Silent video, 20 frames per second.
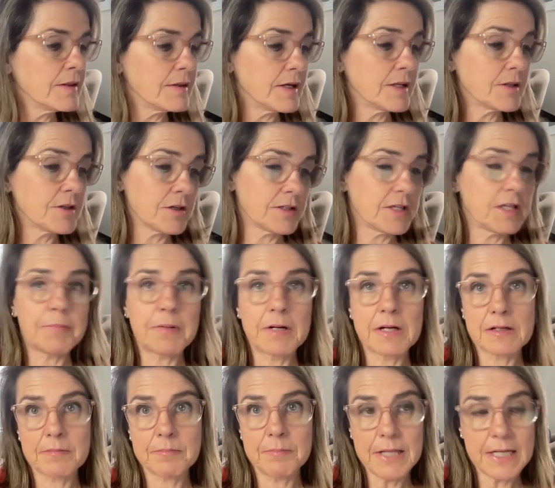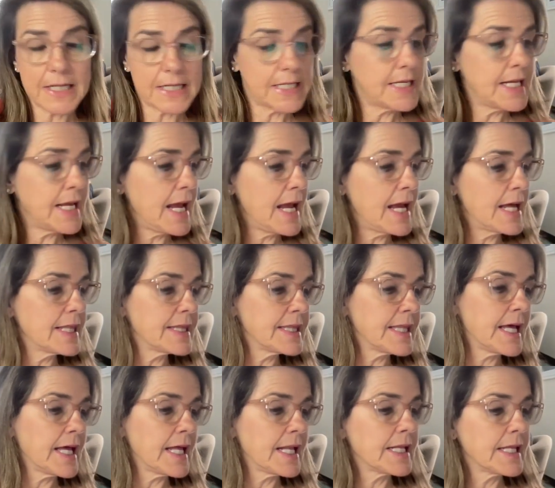they thought they'd been admitted, and
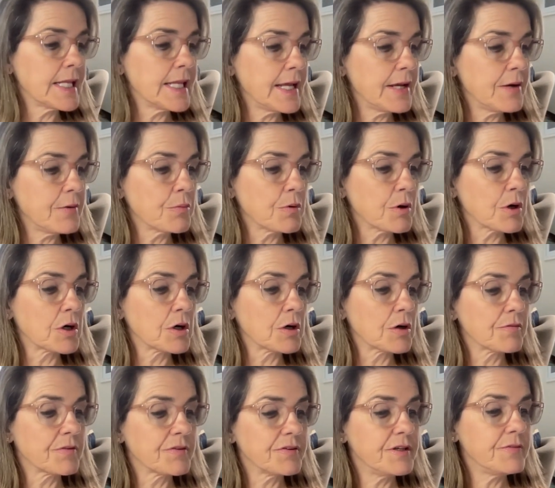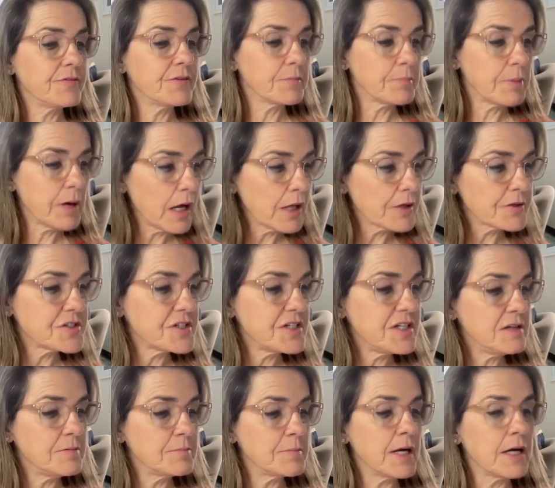then they received an
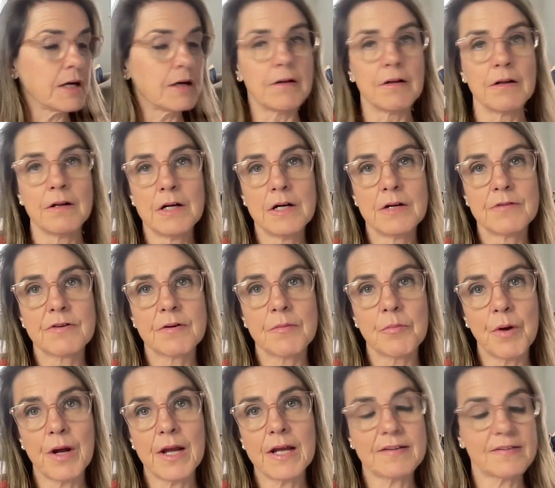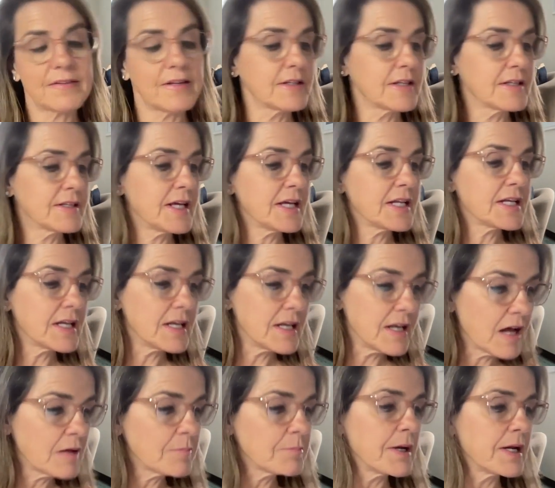apology email from Wake saying that they had
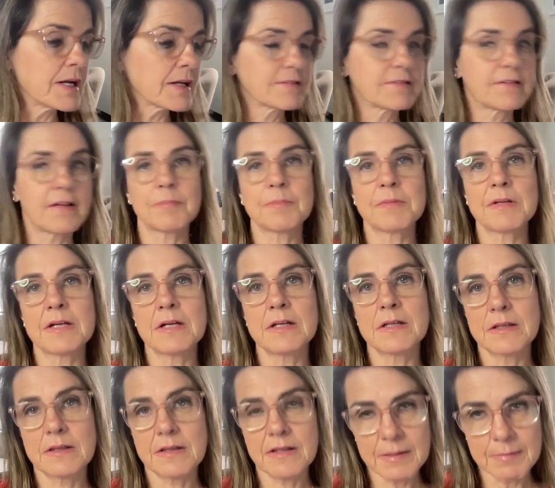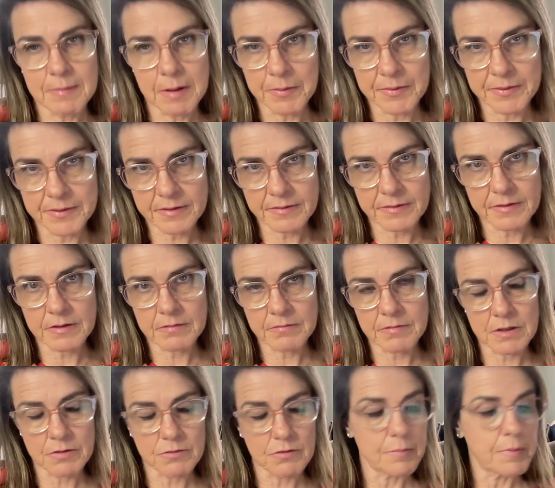not been accepted and that the email was sent to the
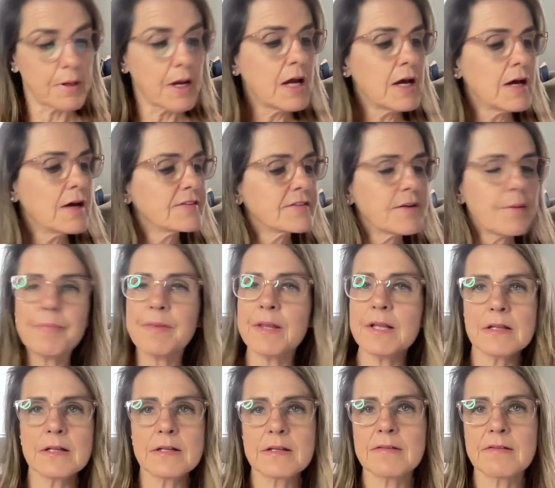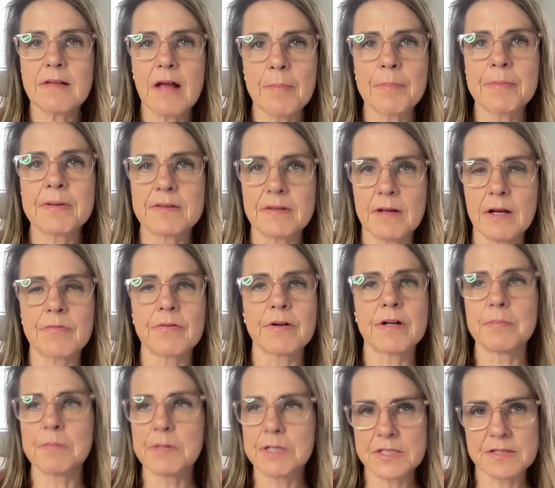wrong group. Something like this happens every
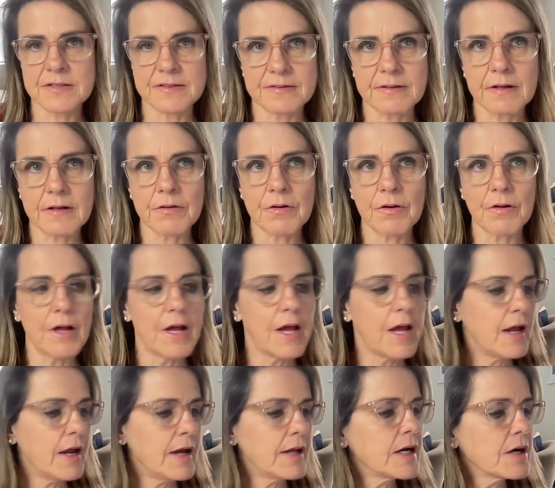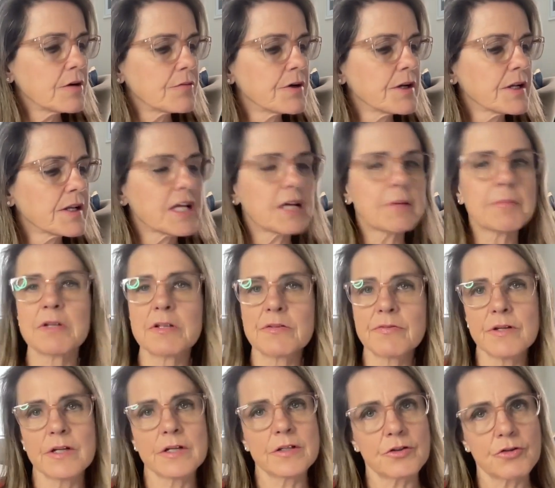admissions cycle. And I really almost
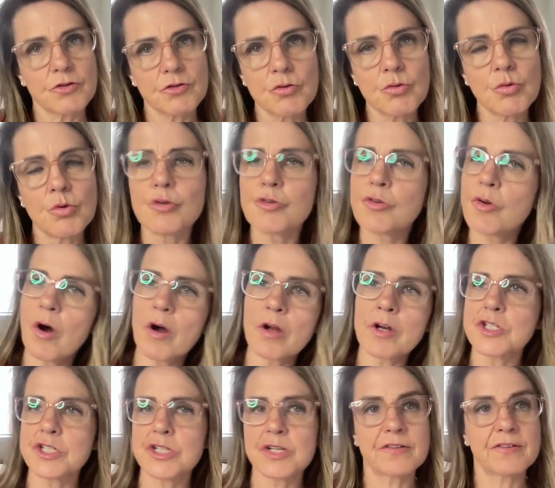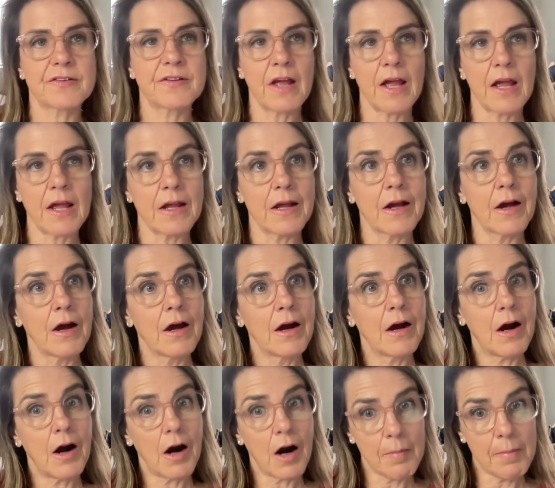feel like the schools ought to just say,
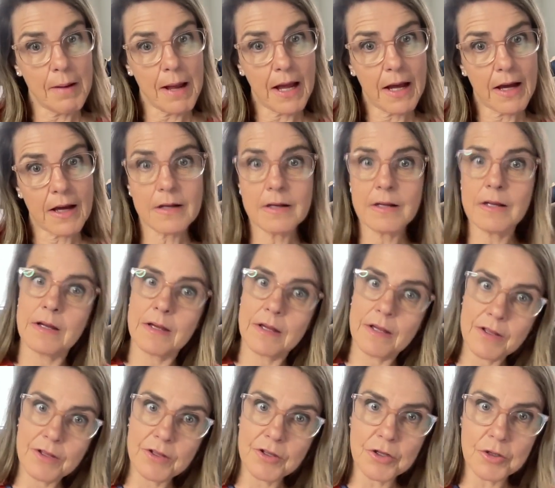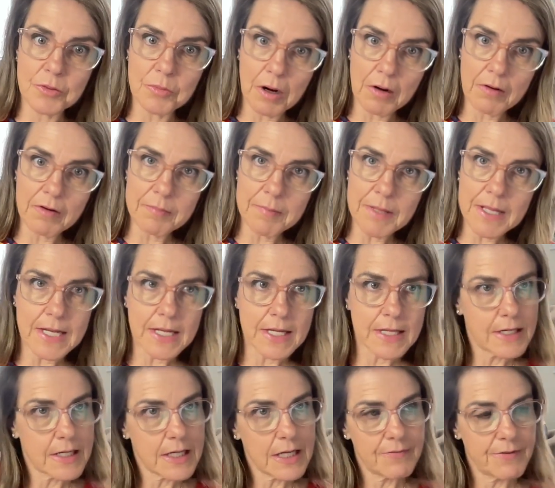our bad, you are
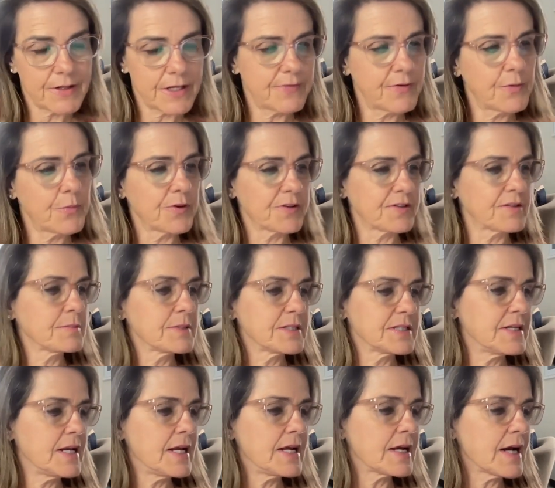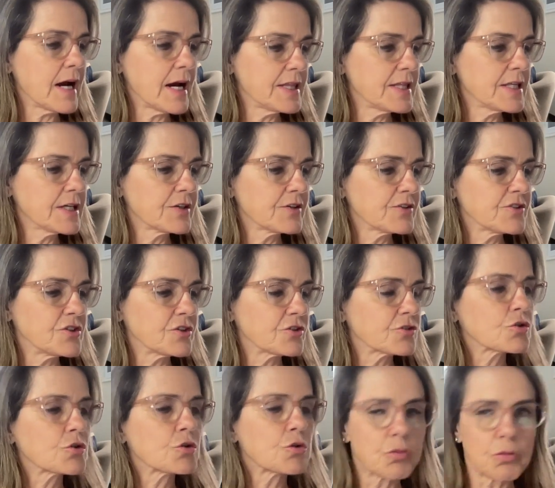admitted, even if it was a mistake. I think it's
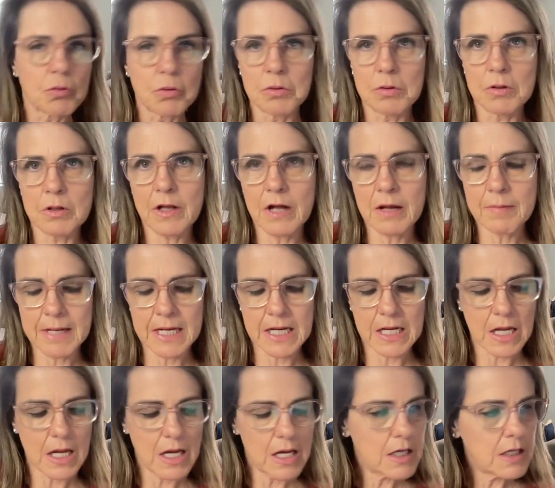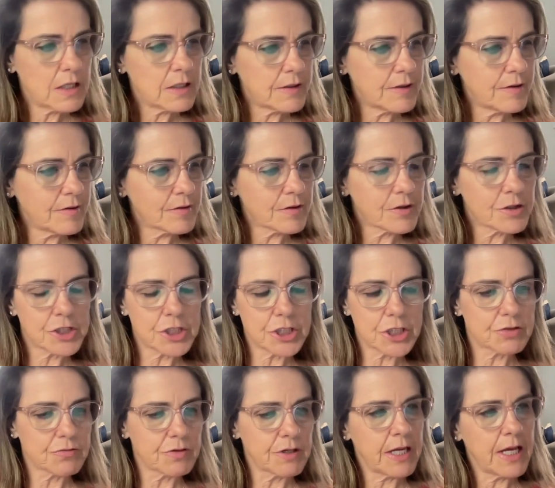just cruel. I mean, these are
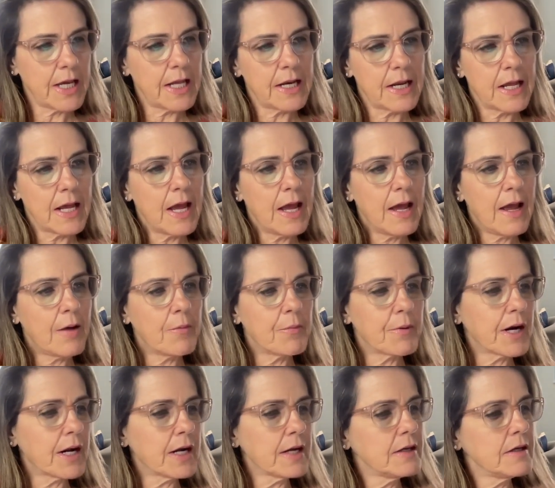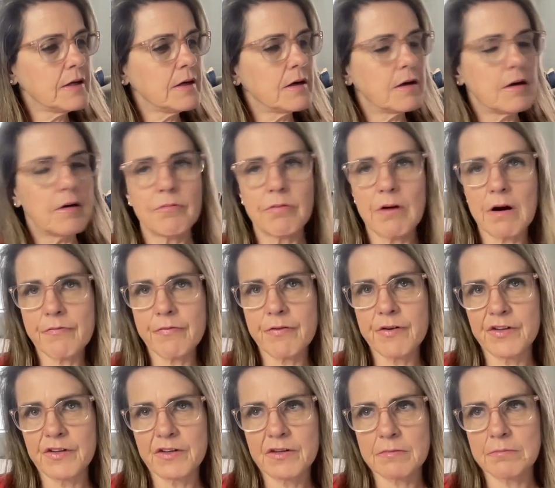children. And when I
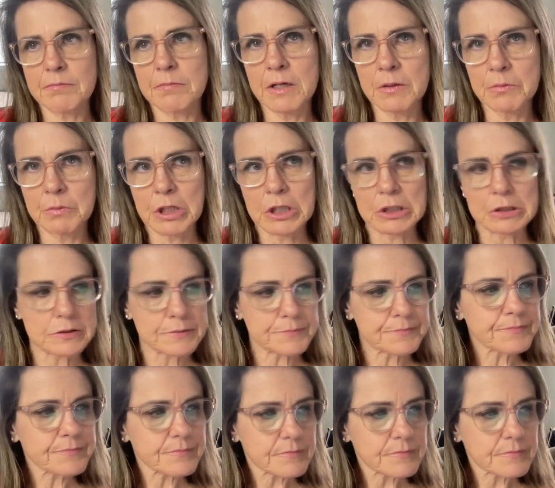reference my work,